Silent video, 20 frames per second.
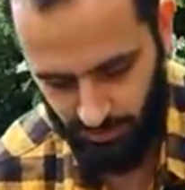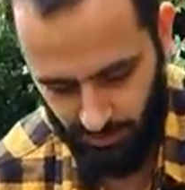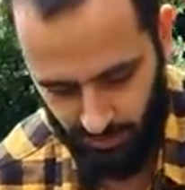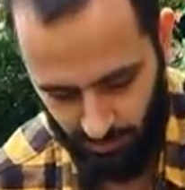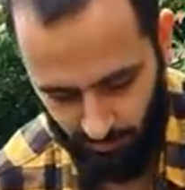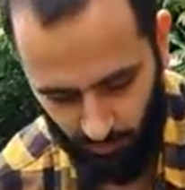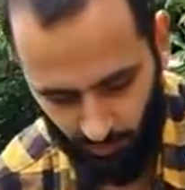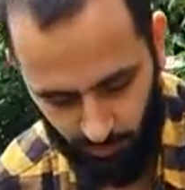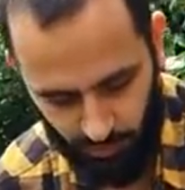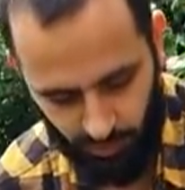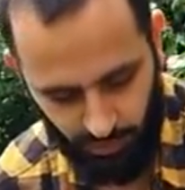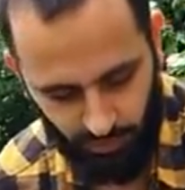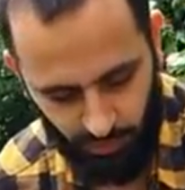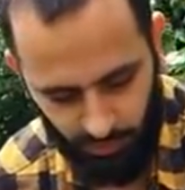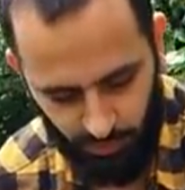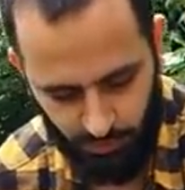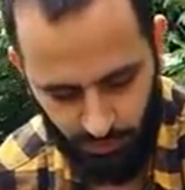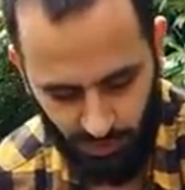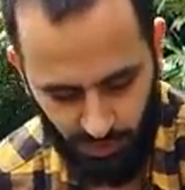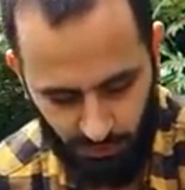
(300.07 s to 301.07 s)
And what we're going to do
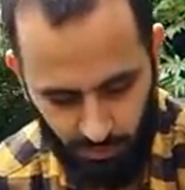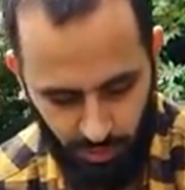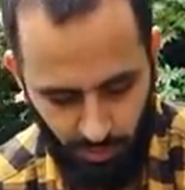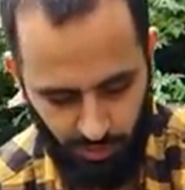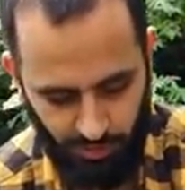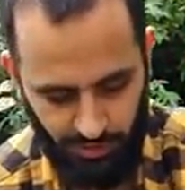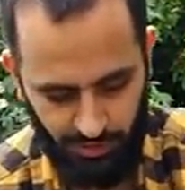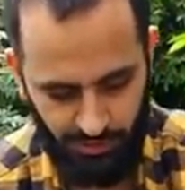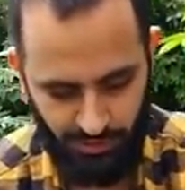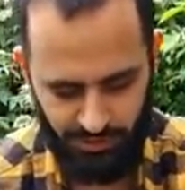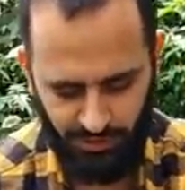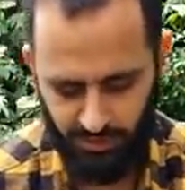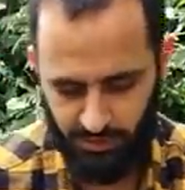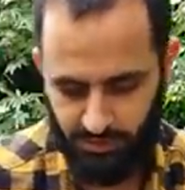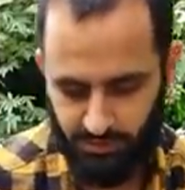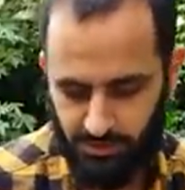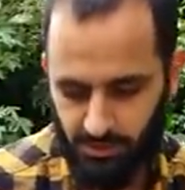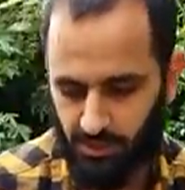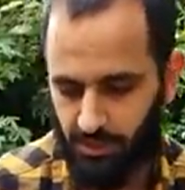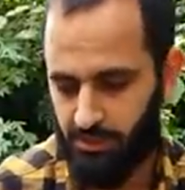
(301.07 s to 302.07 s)
is we're going to put these to the
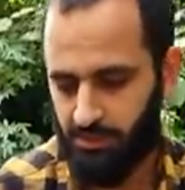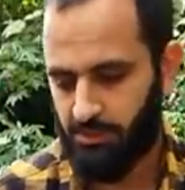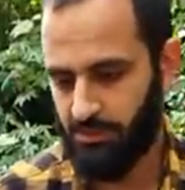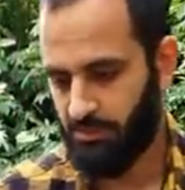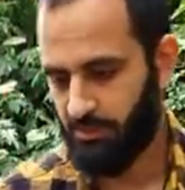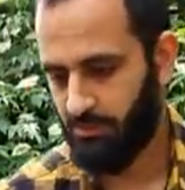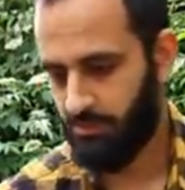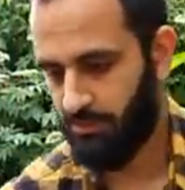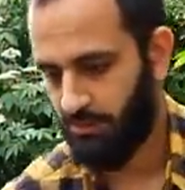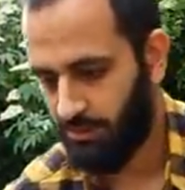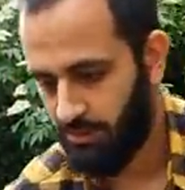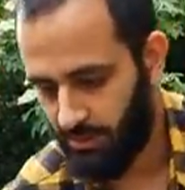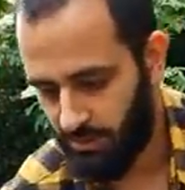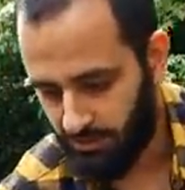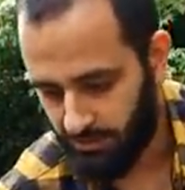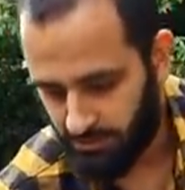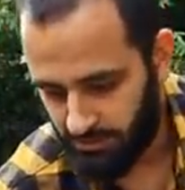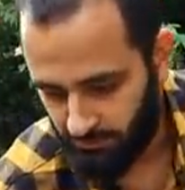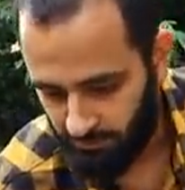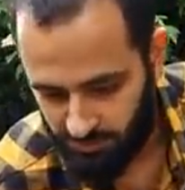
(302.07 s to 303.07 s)
side
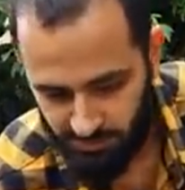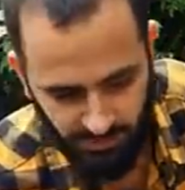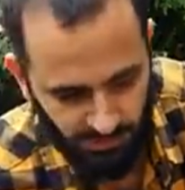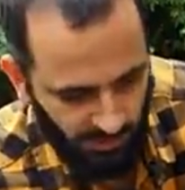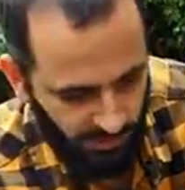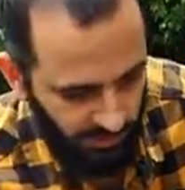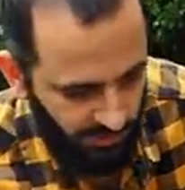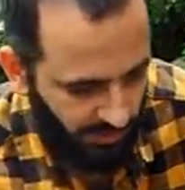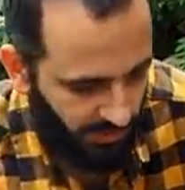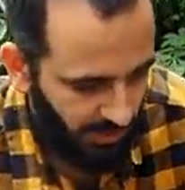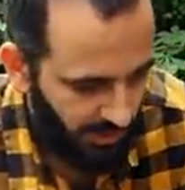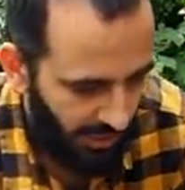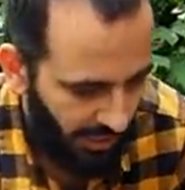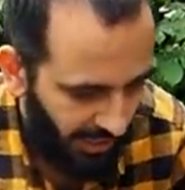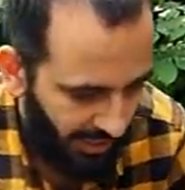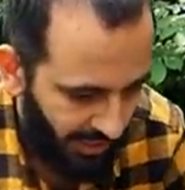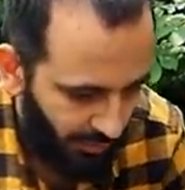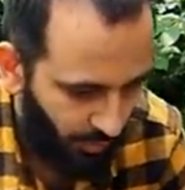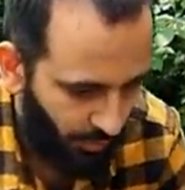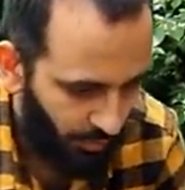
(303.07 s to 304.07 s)
in some sun
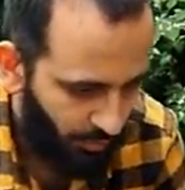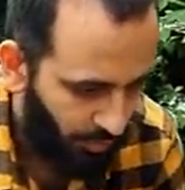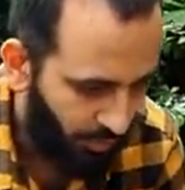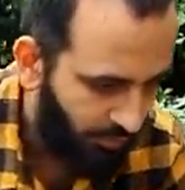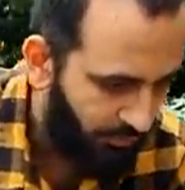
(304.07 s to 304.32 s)
and it will grow